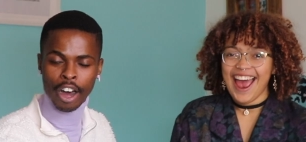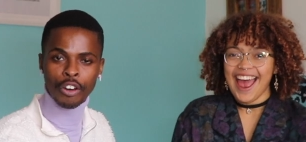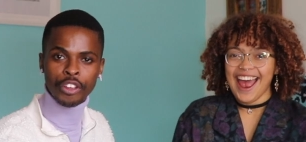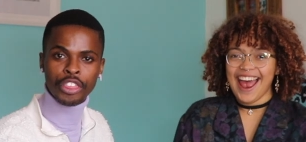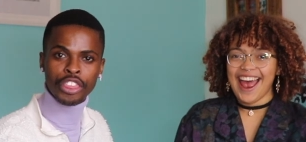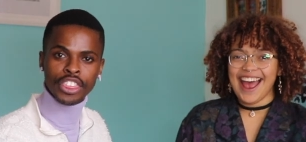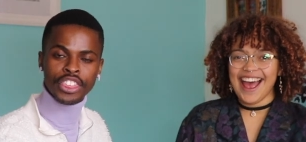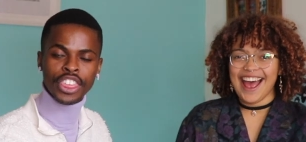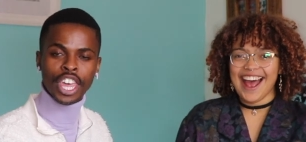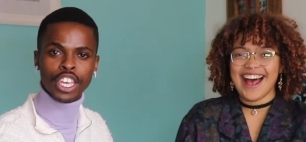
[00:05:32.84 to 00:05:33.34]
Speaker 1: Oh,
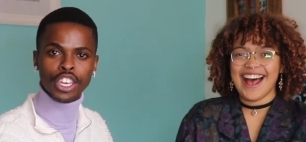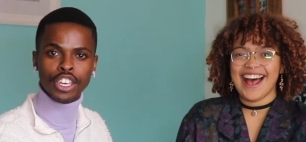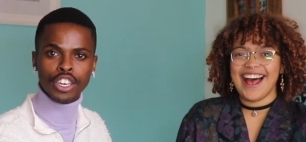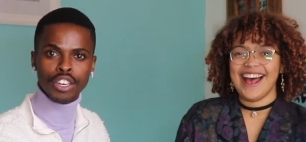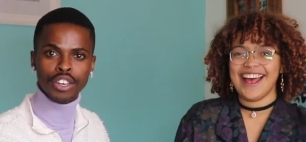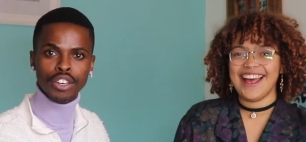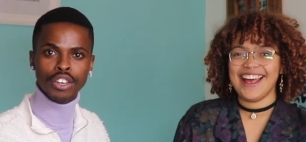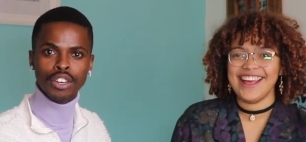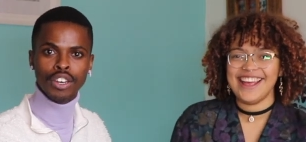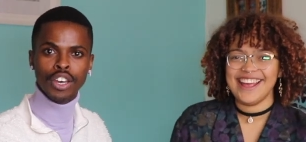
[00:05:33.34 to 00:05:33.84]
thank
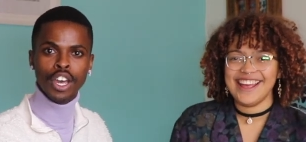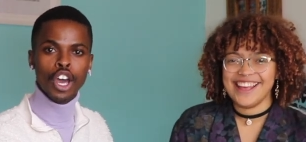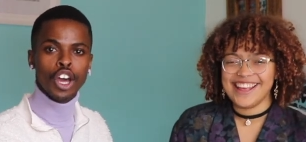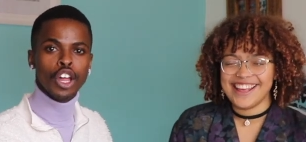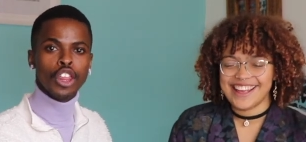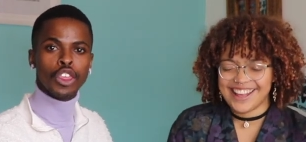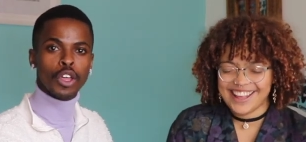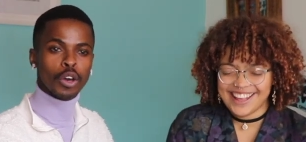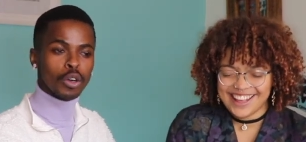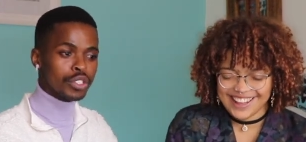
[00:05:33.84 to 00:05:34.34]
you.
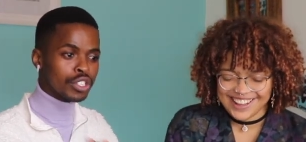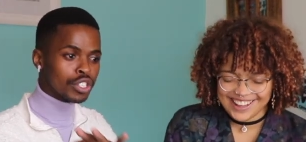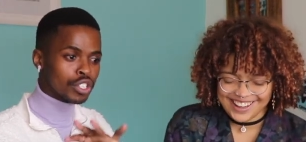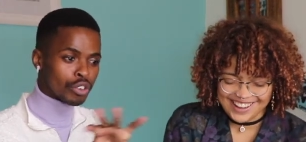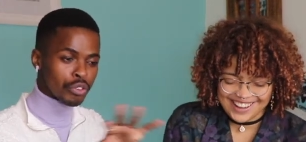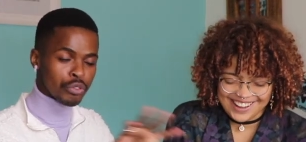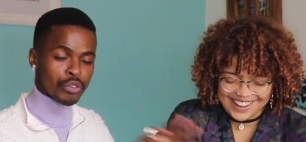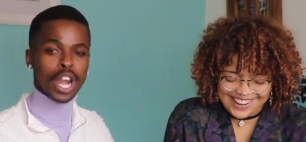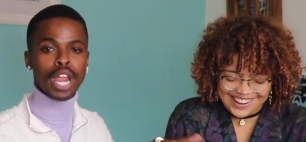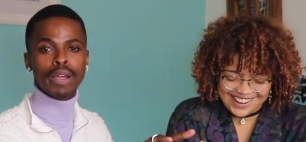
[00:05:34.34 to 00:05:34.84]
Those
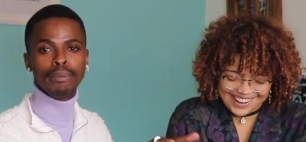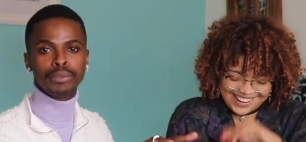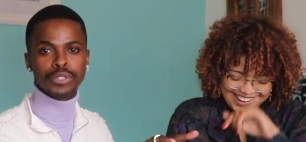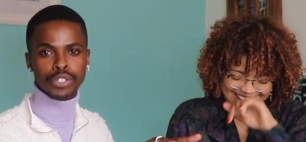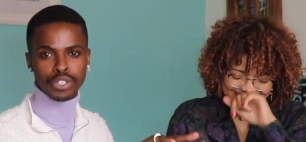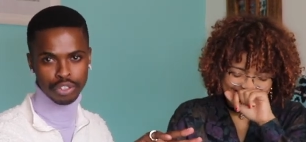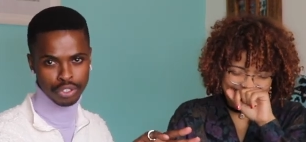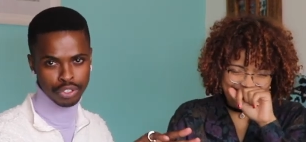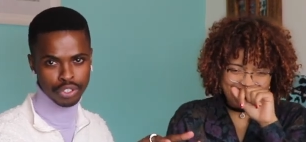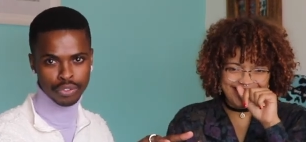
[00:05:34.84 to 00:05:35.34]

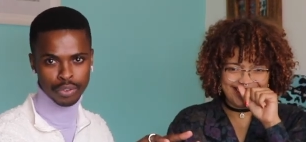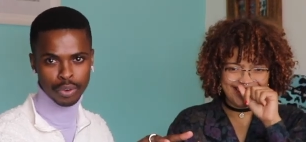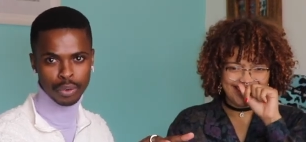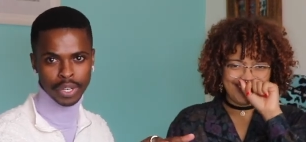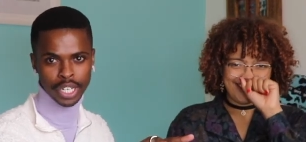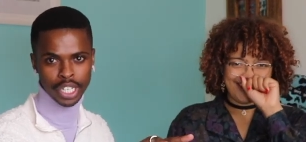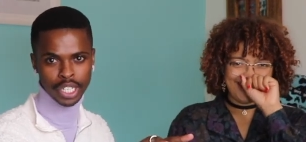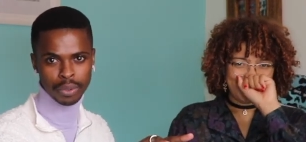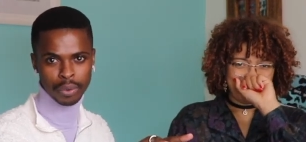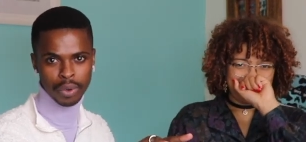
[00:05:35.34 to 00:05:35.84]
grapes used for
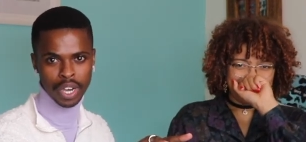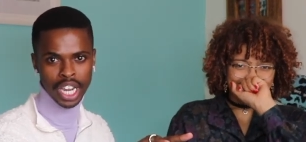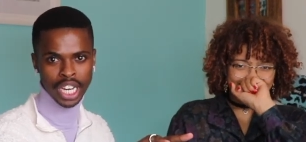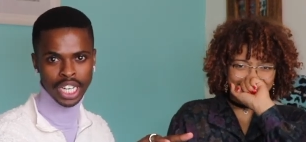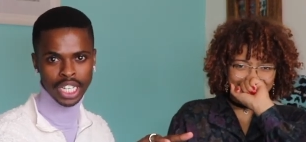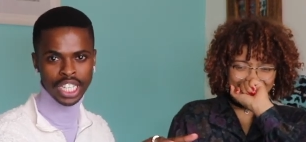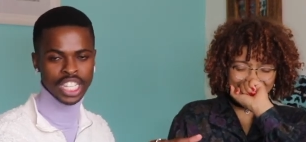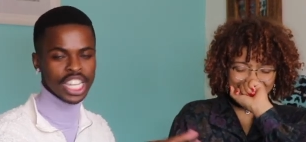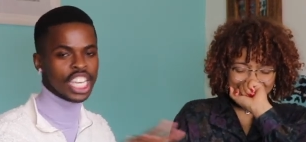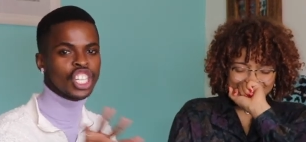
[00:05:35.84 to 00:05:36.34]
white
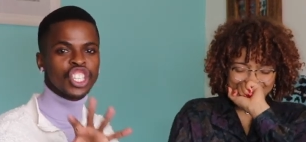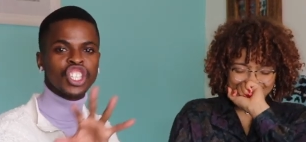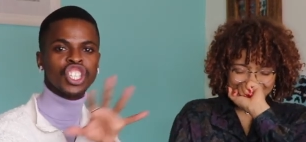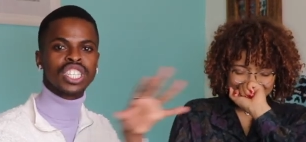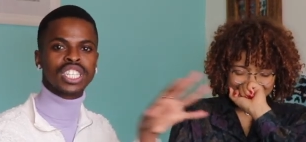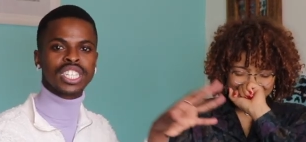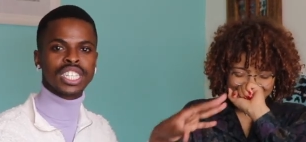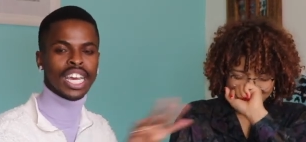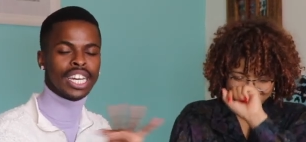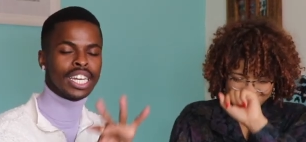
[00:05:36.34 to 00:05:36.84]
wine, they
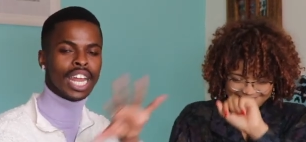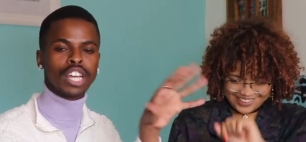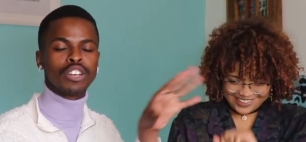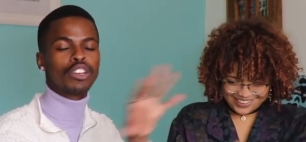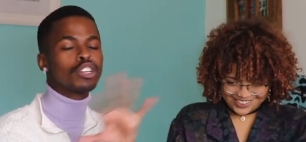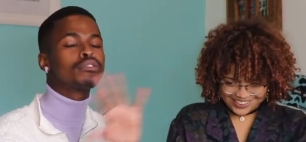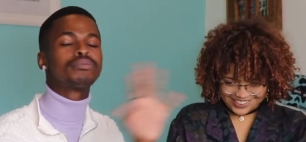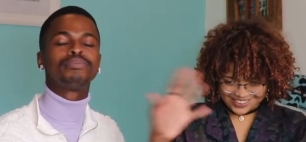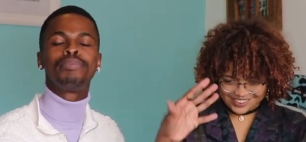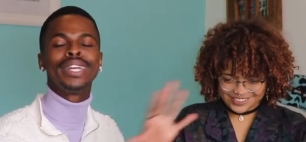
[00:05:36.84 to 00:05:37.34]
just, and
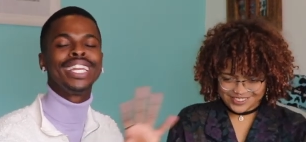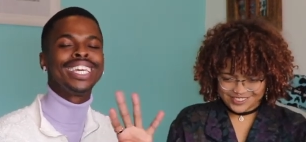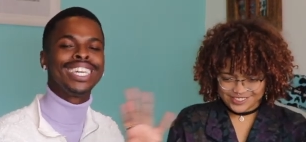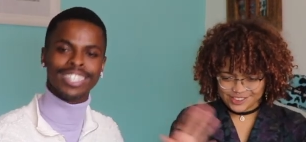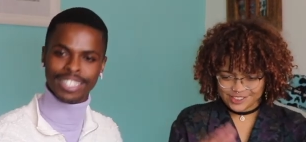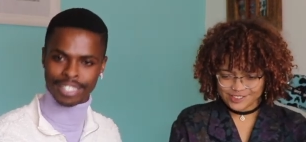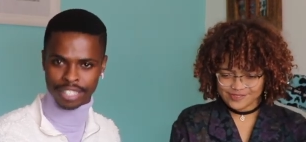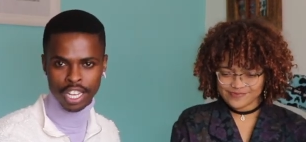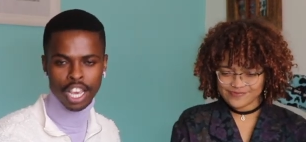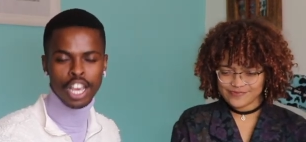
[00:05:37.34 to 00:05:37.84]
other, uh,
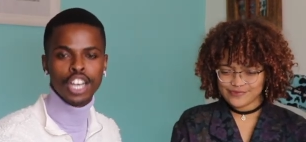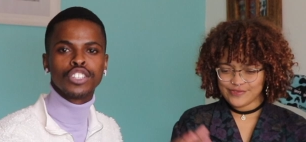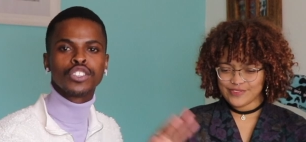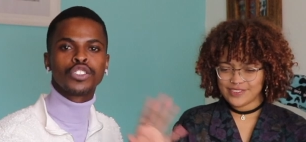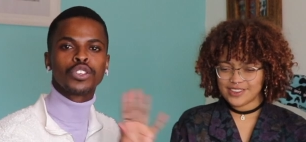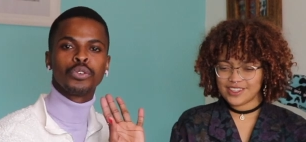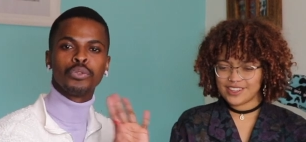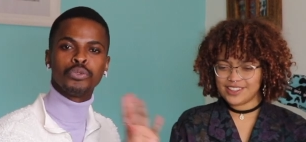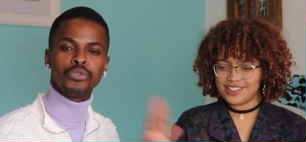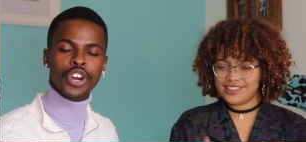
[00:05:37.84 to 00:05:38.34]
please.
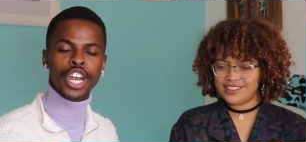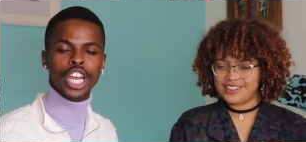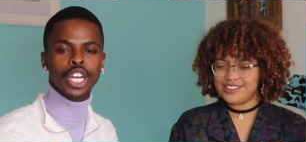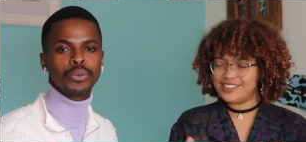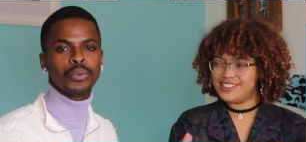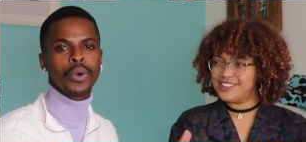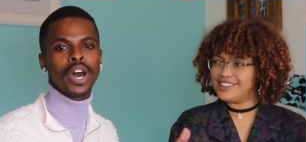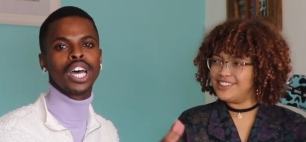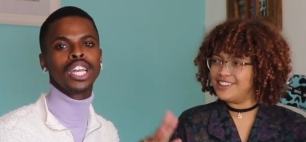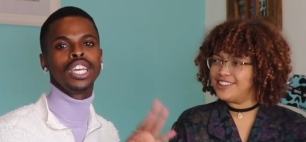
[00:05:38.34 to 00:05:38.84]
So
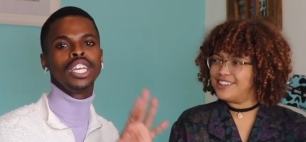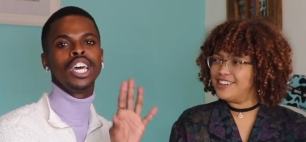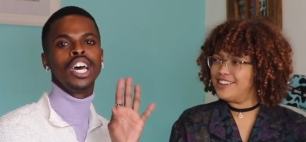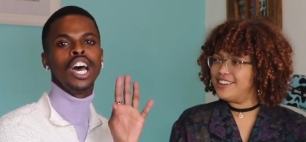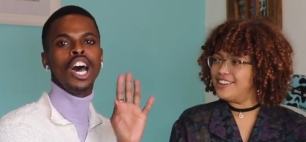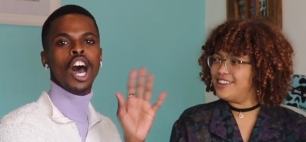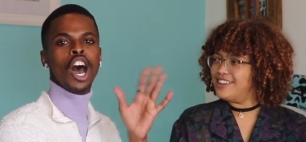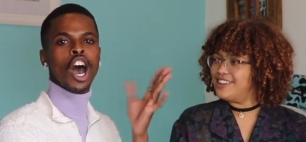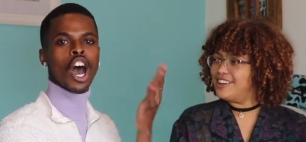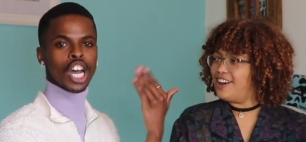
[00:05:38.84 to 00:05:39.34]
red one
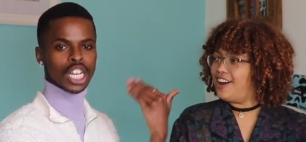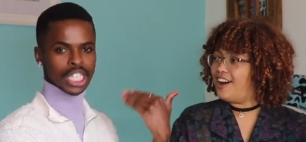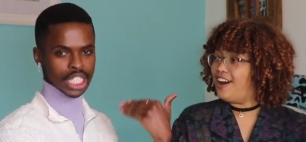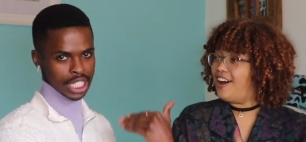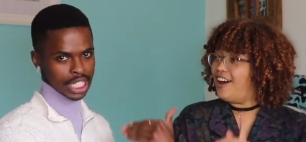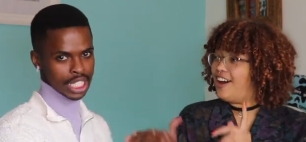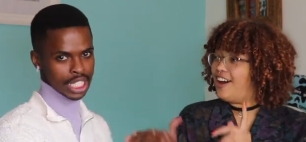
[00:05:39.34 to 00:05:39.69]
on